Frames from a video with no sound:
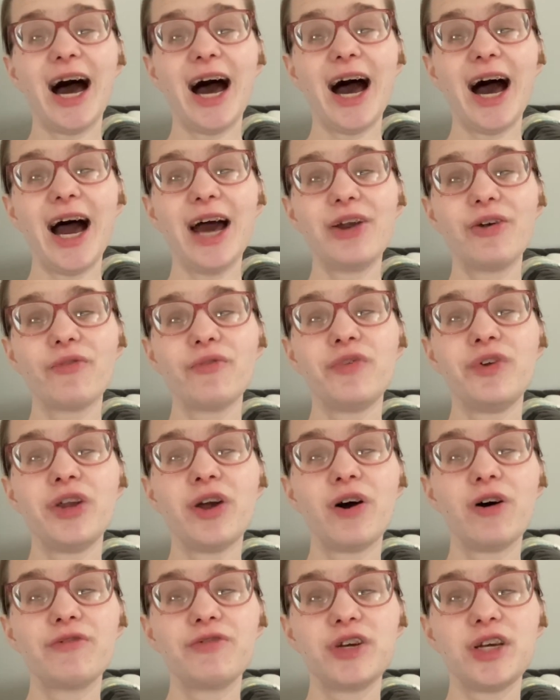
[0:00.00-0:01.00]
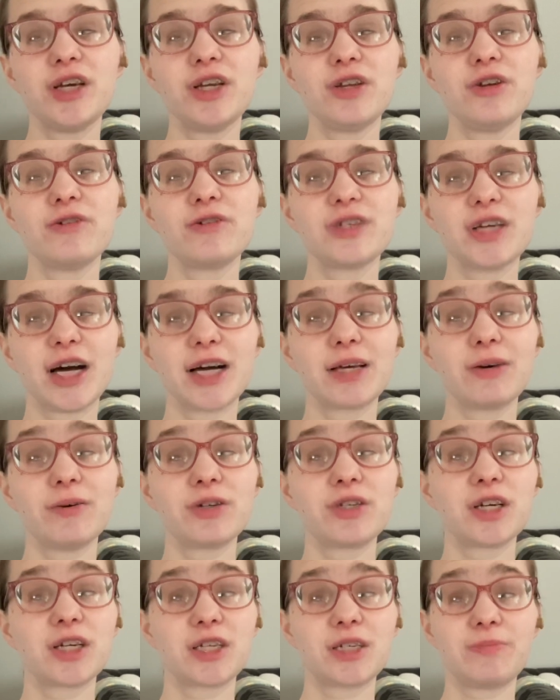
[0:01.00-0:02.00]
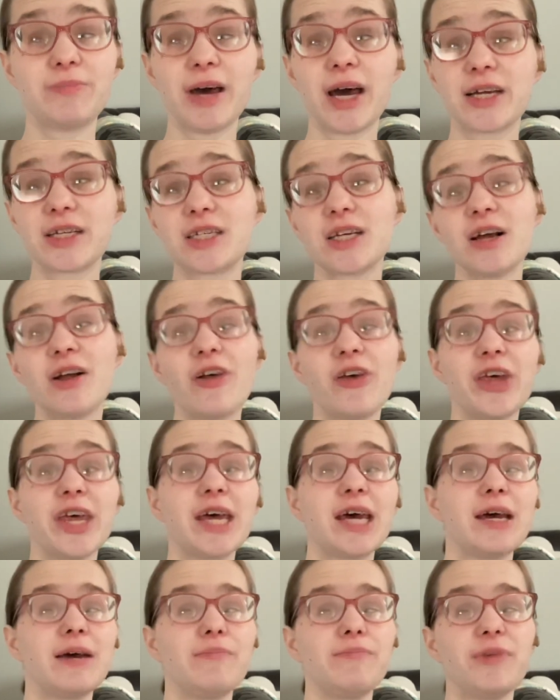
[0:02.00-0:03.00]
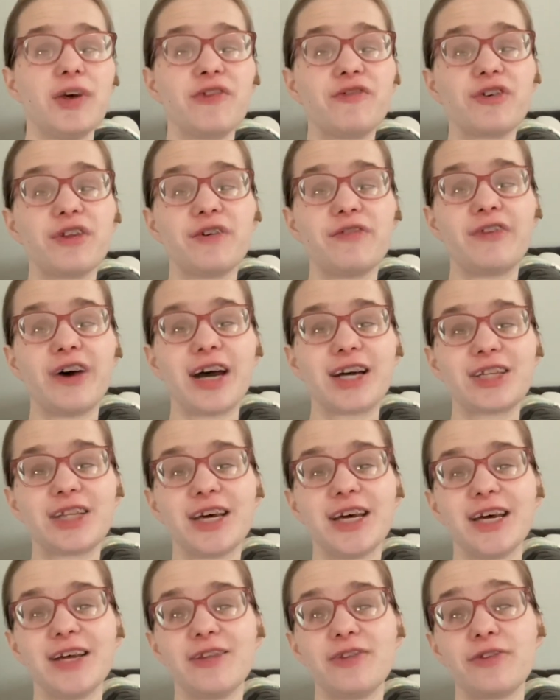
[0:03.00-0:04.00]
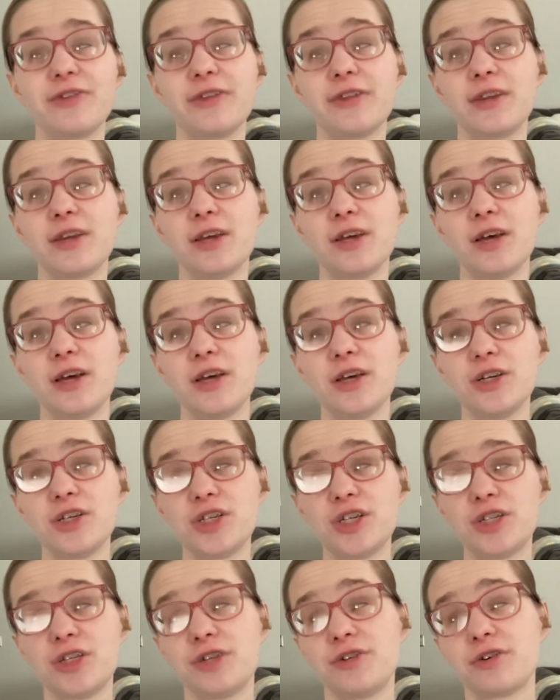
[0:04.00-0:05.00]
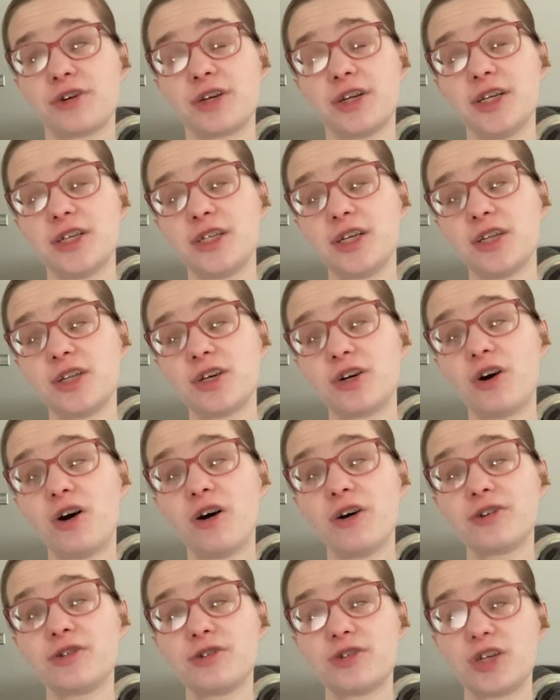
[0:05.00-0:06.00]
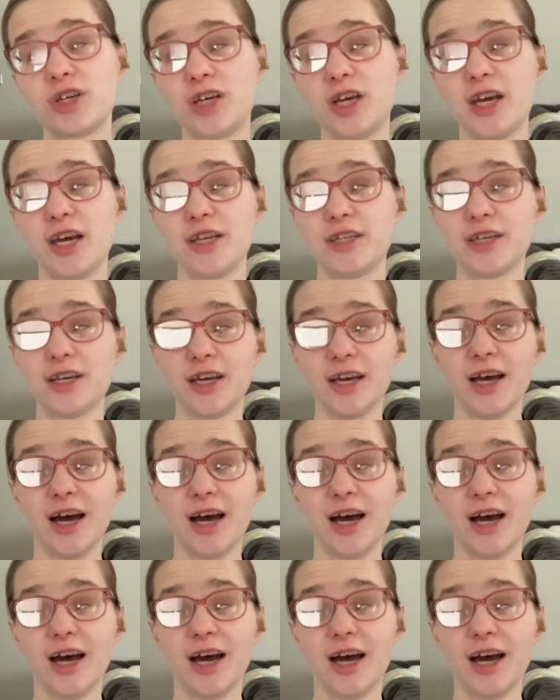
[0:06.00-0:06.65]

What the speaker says: I don't know if he knew exactly what to expect, and for the fact that she's either going to see the cards or she can't.